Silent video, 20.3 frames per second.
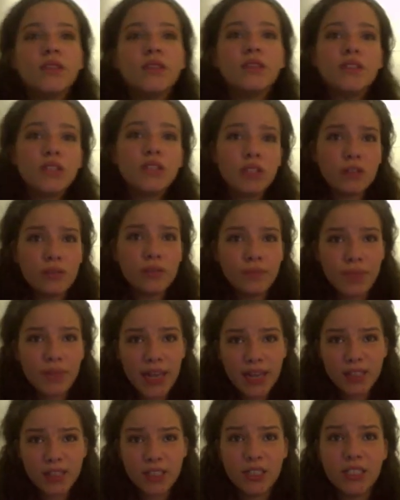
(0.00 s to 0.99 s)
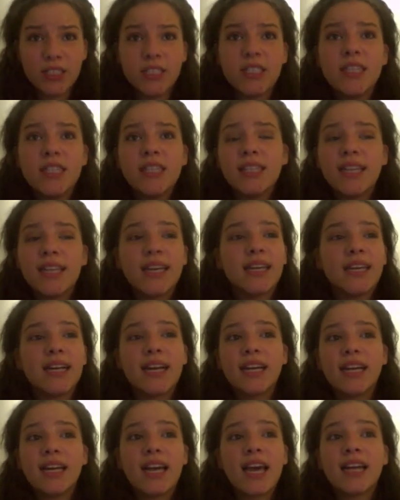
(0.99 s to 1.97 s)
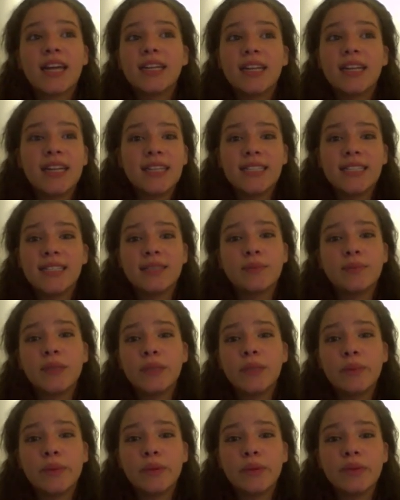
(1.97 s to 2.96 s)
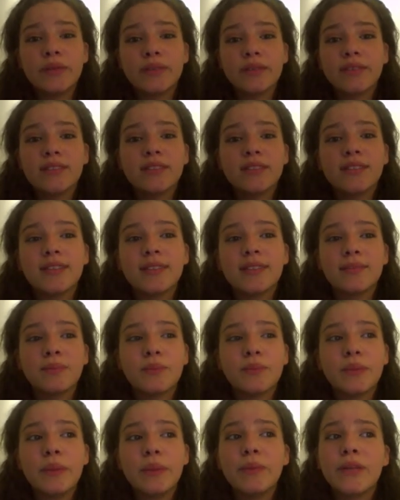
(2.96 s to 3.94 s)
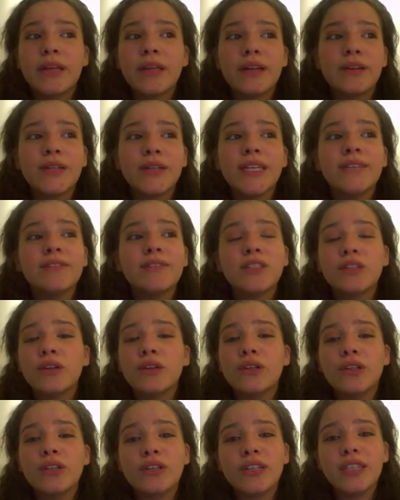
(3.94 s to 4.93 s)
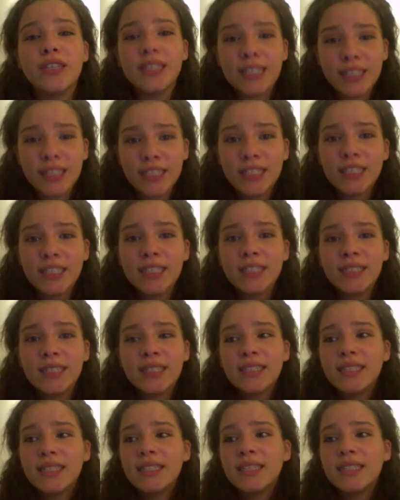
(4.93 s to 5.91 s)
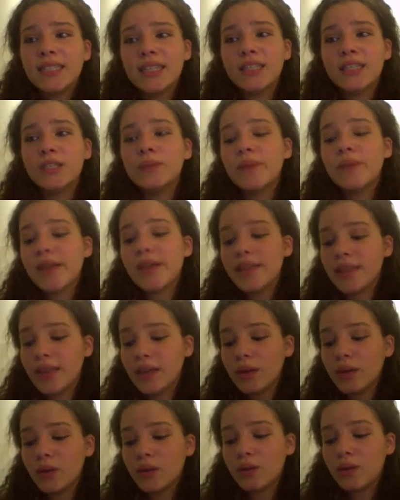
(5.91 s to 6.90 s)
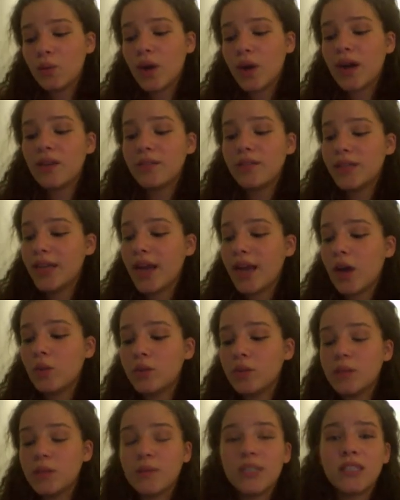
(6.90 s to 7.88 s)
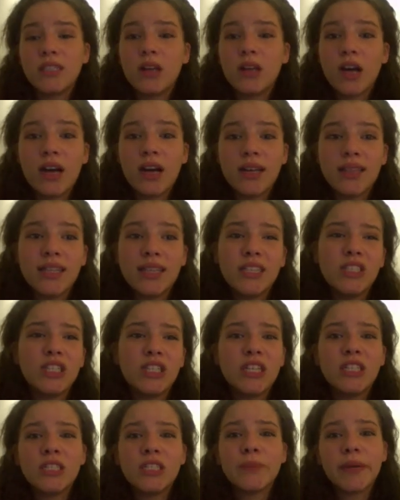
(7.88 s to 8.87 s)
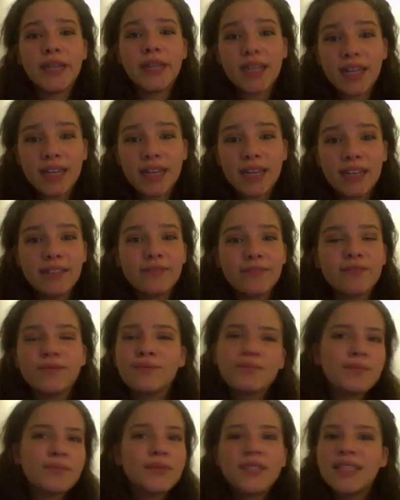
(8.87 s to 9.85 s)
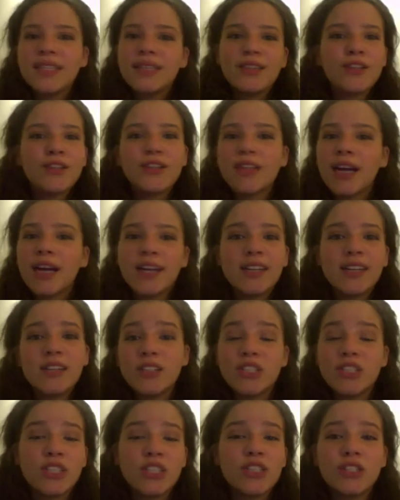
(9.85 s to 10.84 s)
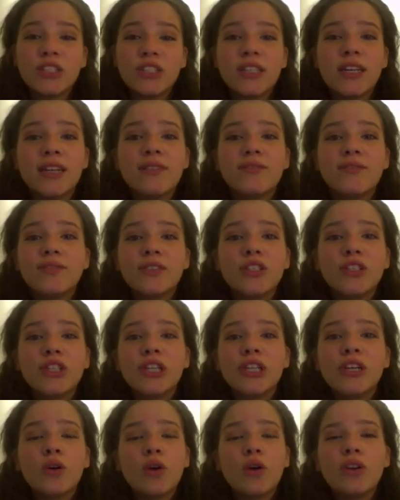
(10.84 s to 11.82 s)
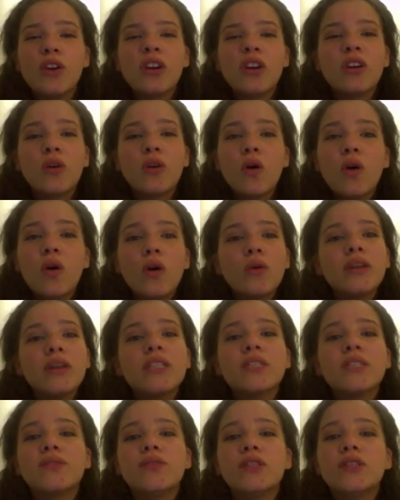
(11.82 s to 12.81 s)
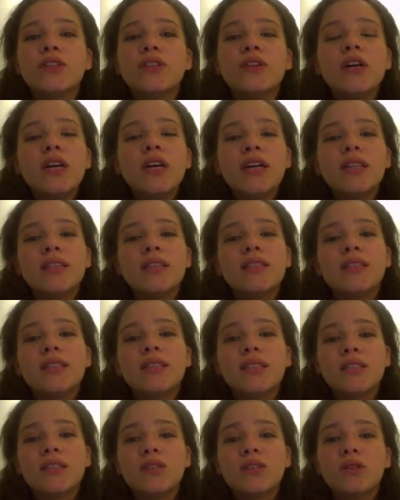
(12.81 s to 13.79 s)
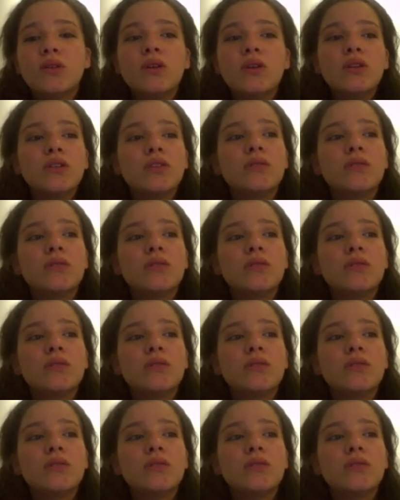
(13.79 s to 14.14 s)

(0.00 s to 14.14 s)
so I learned that idolizing people that don't even know you're here, like you might think, wow, they helped me a lot, they changed my life. They're not gonna change your life. You're gonna always feel this little